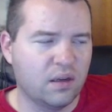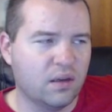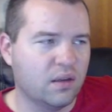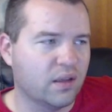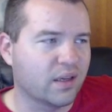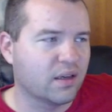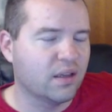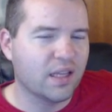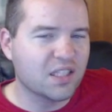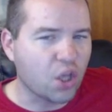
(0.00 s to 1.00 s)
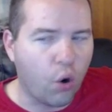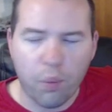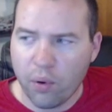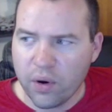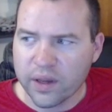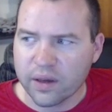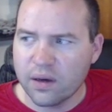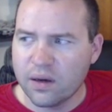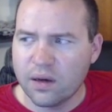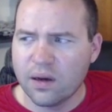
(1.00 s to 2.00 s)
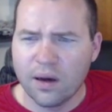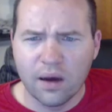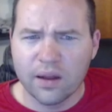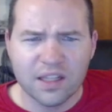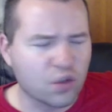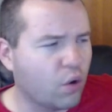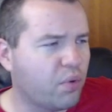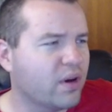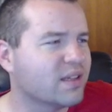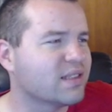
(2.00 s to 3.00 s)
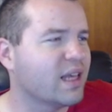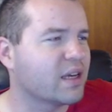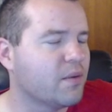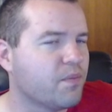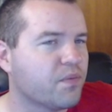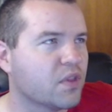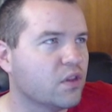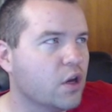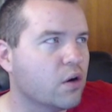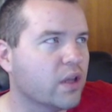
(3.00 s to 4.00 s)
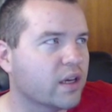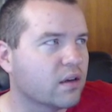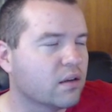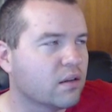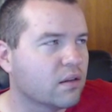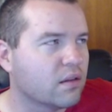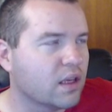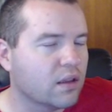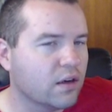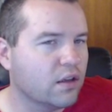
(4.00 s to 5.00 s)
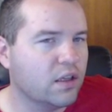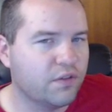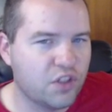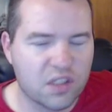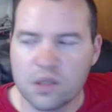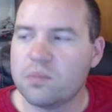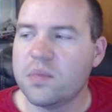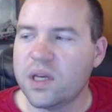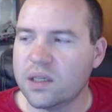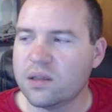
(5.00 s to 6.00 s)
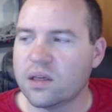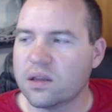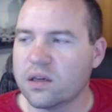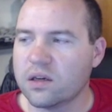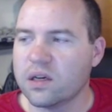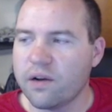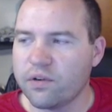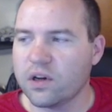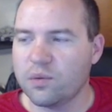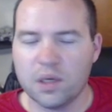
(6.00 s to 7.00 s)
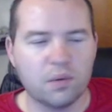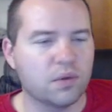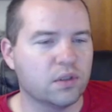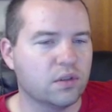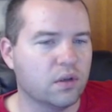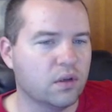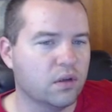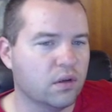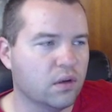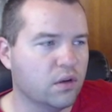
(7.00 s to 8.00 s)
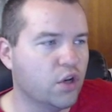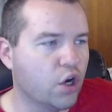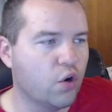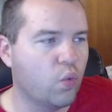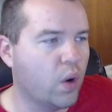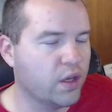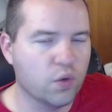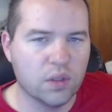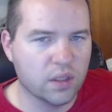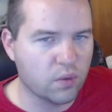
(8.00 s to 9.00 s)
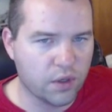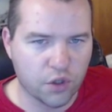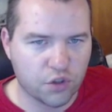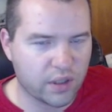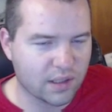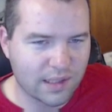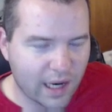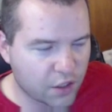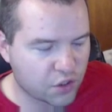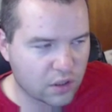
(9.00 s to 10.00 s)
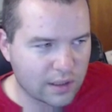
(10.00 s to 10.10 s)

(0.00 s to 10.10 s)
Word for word: Like, that's the whole point. That's the whole point is, like, no, like, they literally have just admitted that they're never going to be able to know what you did in your transaction.